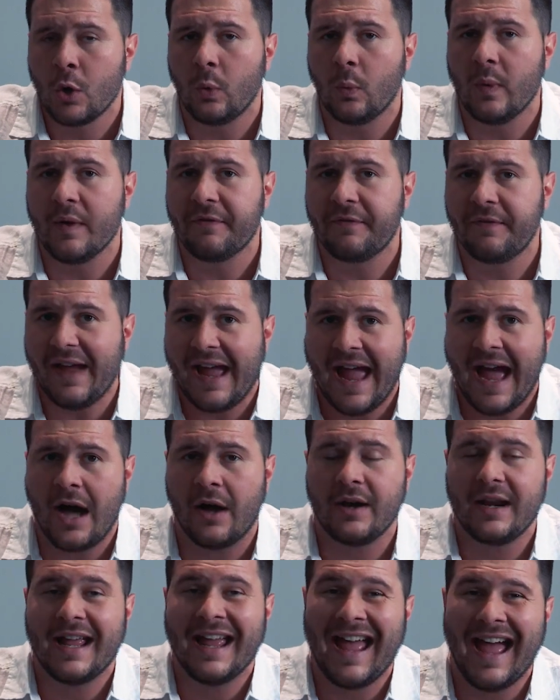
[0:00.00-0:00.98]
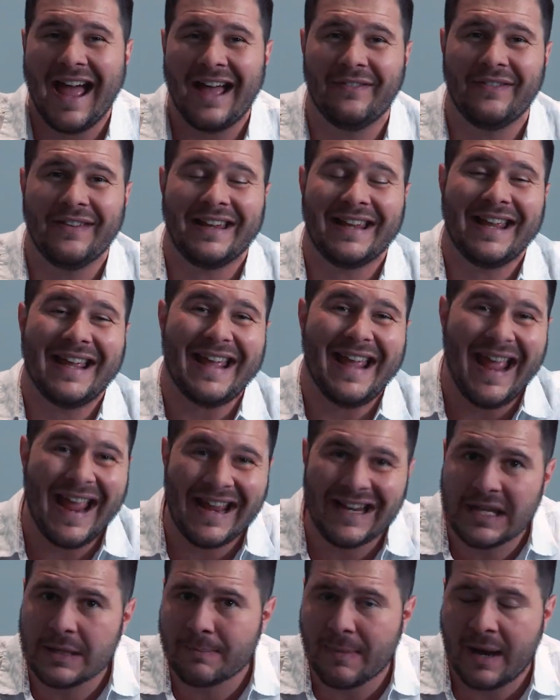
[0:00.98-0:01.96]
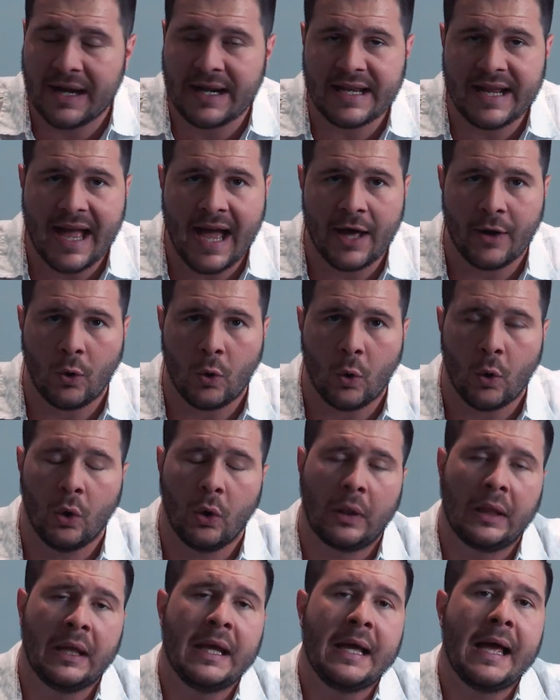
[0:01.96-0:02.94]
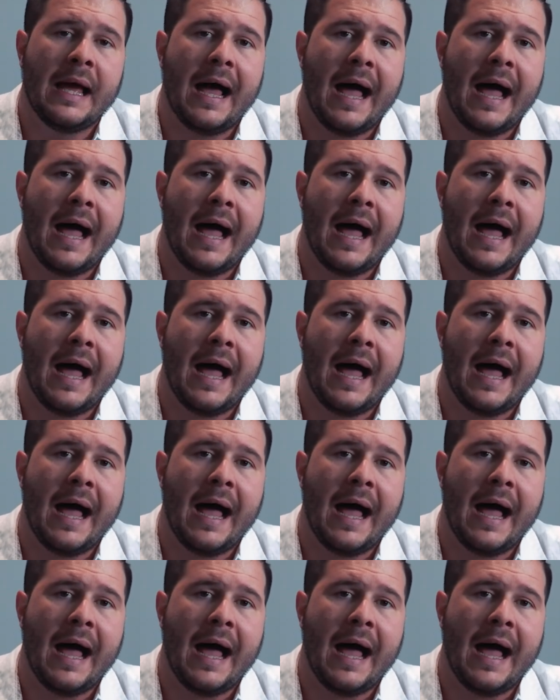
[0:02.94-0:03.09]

without having any money at all